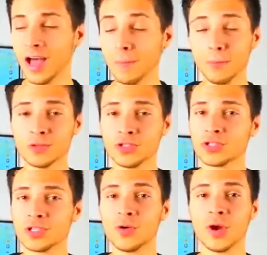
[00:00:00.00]
Apple is
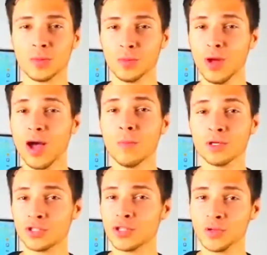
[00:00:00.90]
just incredible how
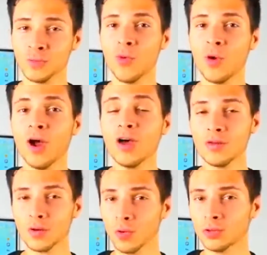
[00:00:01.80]
much they support
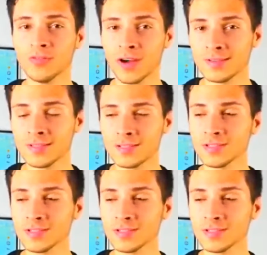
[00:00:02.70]
their old devices.